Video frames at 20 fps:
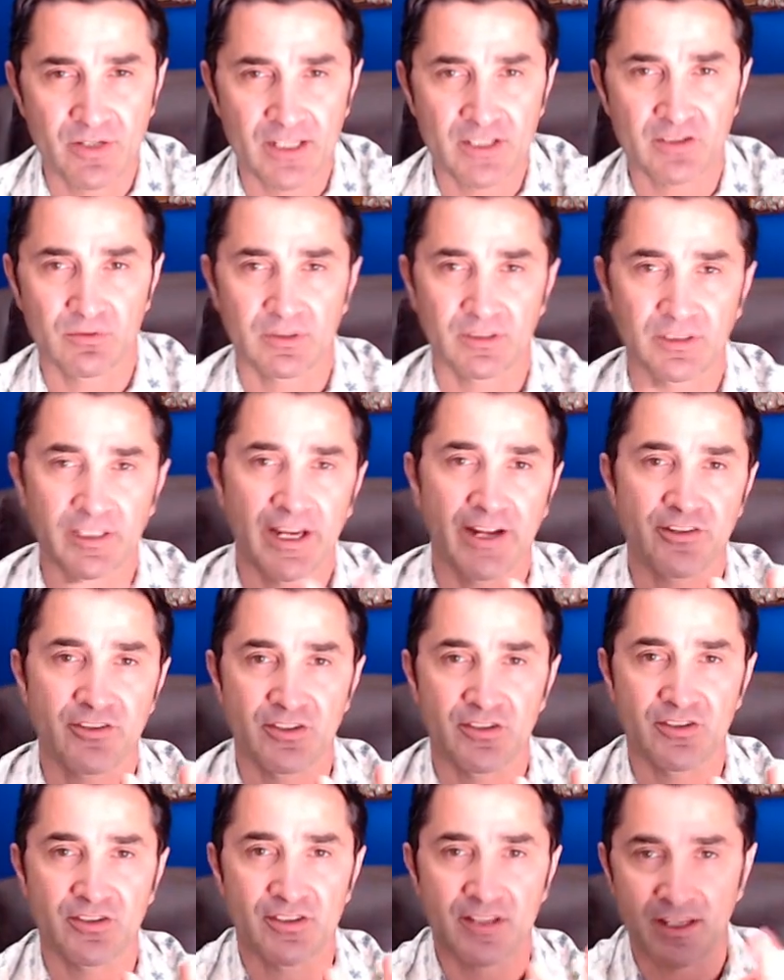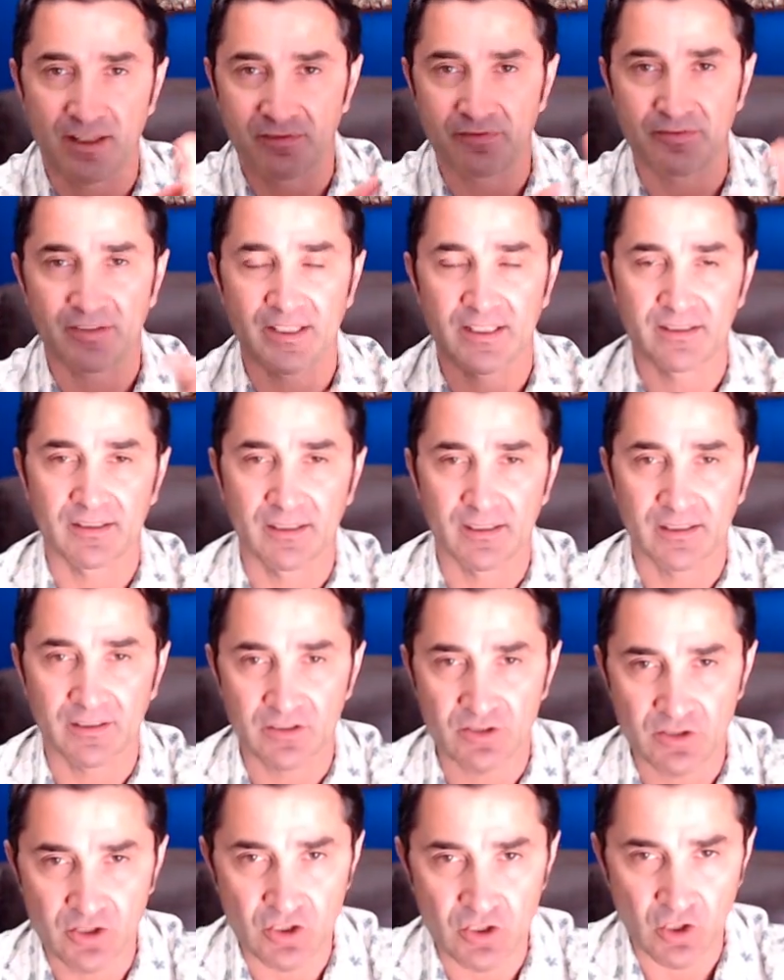to attach itself and uh,
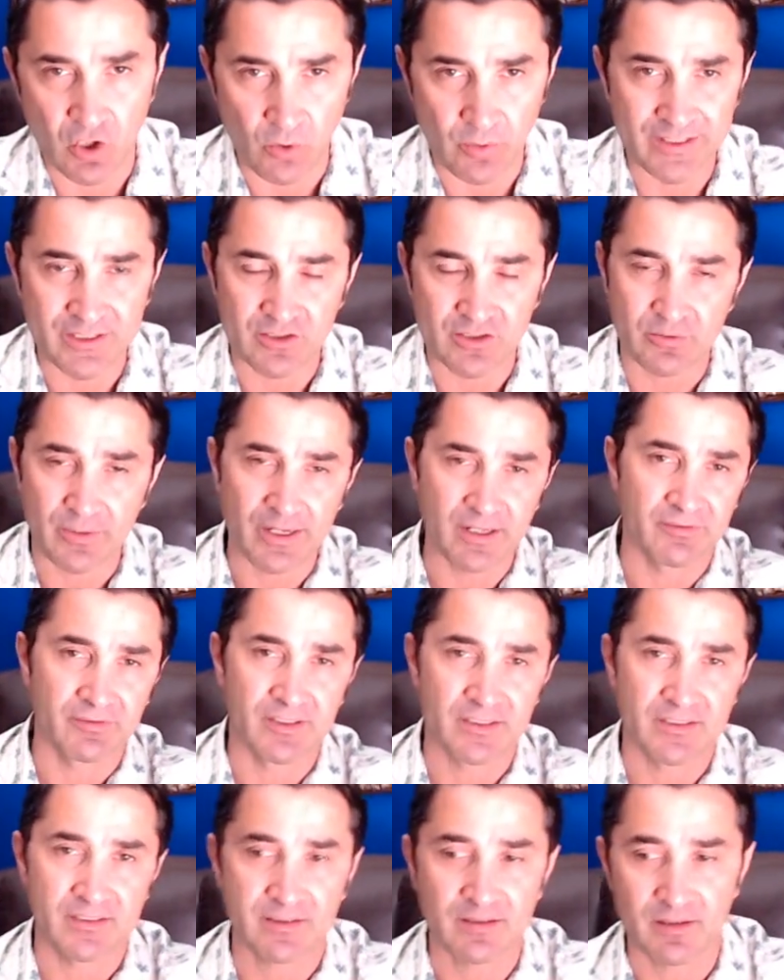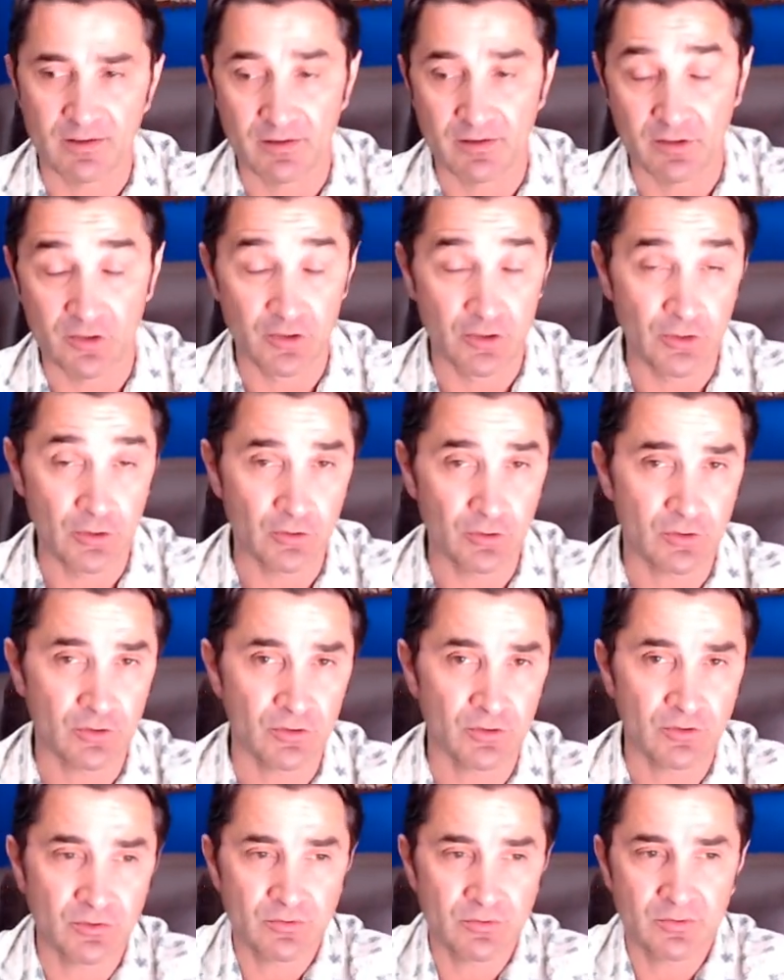show its relevance due
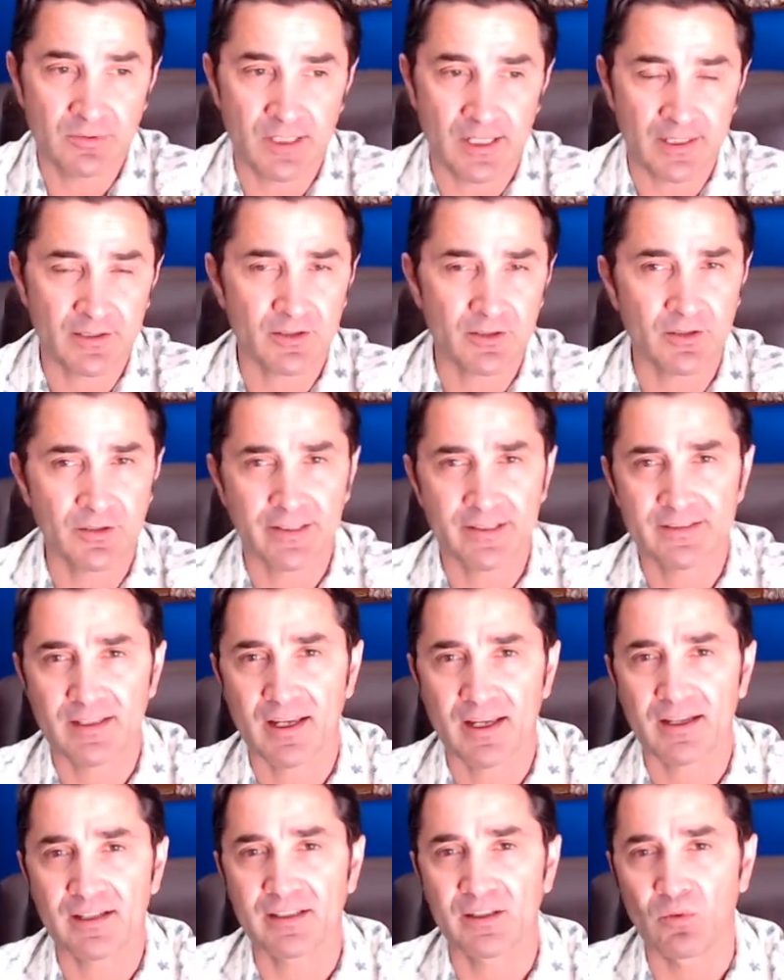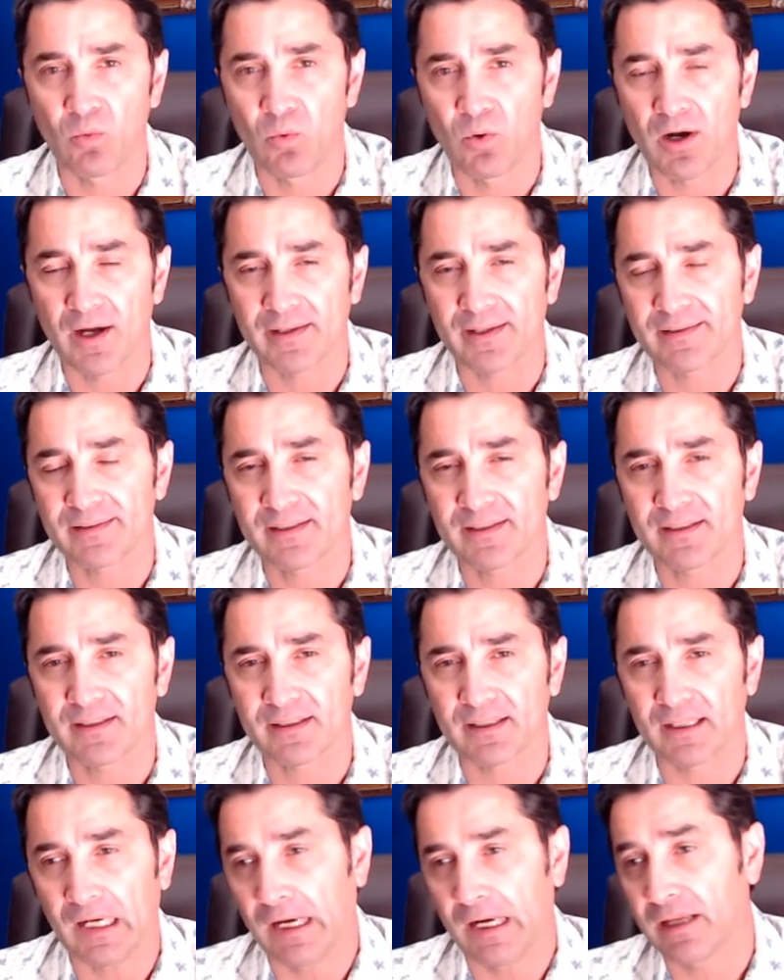to, I don't know exactly what, I think,
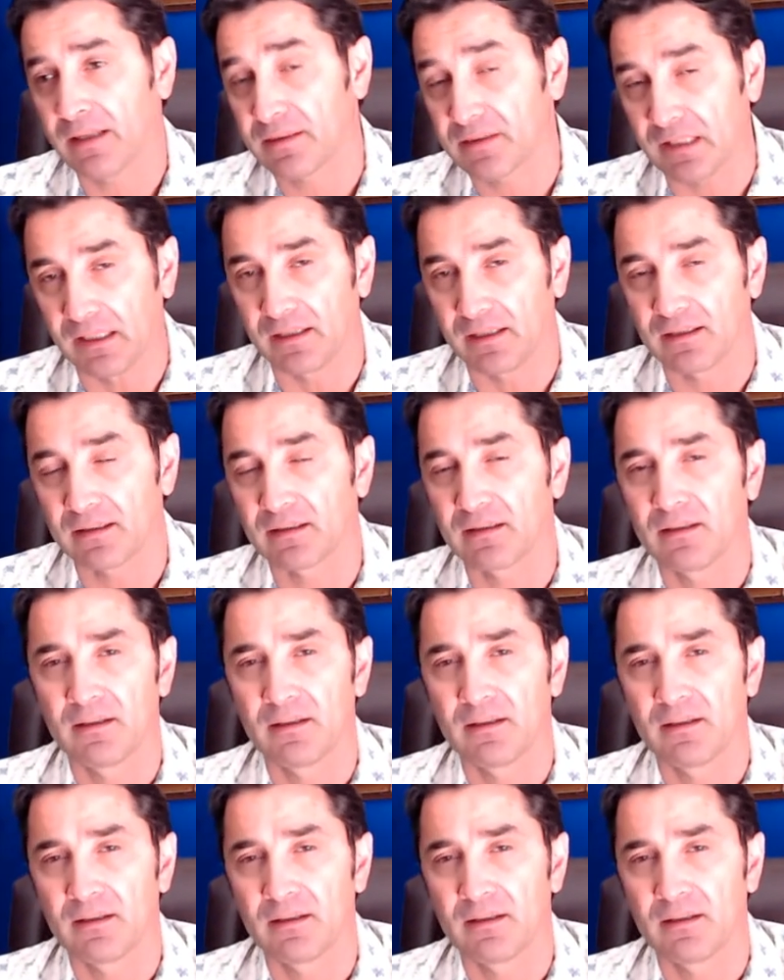I think,